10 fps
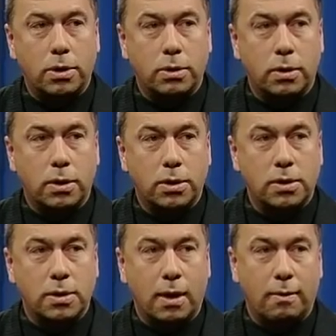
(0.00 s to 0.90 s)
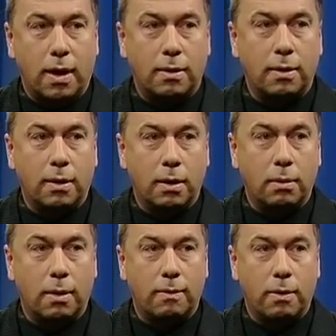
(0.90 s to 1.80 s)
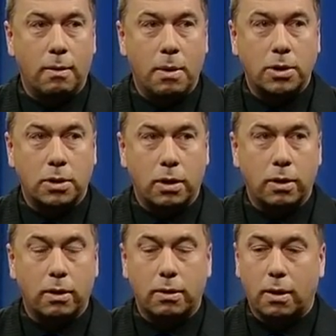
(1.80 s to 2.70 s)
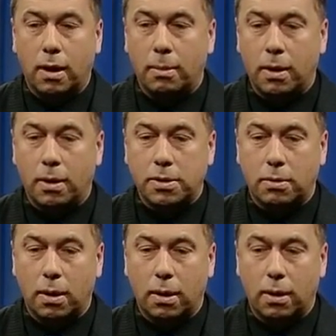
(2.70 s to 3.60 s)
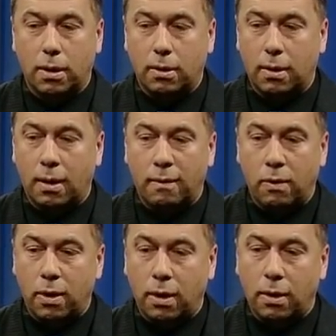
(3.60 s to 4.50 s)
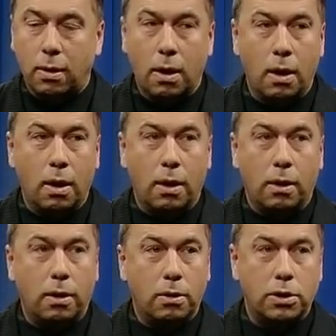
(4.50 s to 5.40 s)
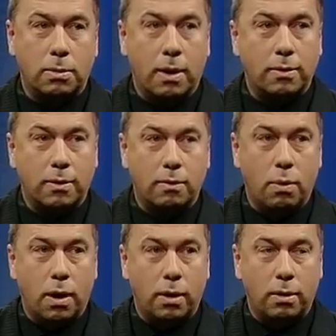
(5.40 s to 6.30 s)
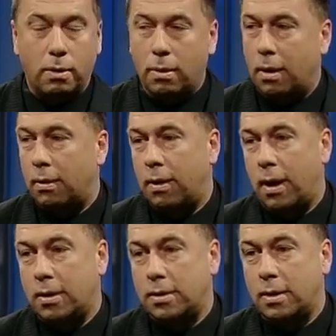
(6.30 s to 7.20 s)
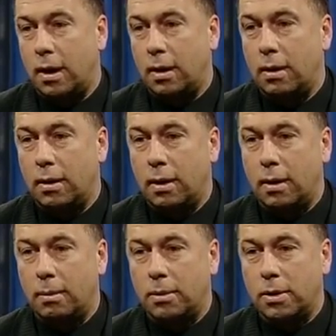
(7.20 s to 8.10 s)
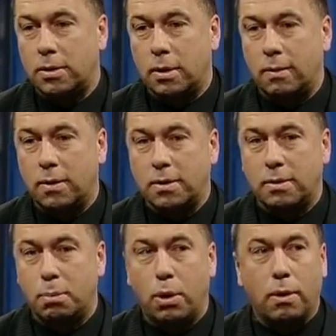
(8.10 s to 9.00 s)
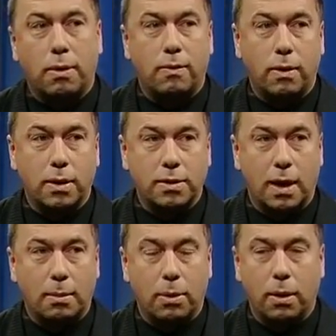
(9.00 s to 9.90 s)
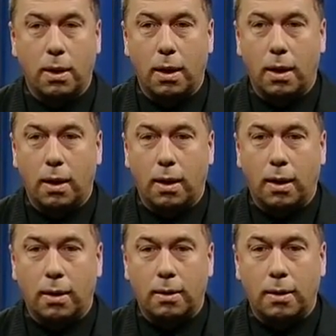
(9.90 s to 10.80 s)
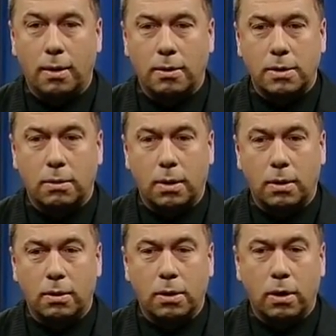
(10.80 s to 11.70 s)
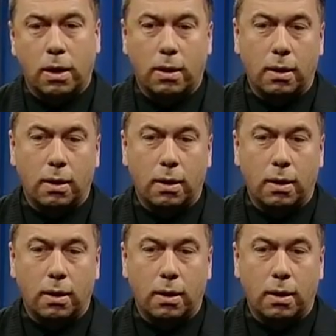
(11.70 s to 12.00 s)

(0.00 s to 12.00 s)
shortages, they've had to deal with for a much longer time in Australia. They're diverting huge amounts of water around that state to service Perth, for example. And so when you look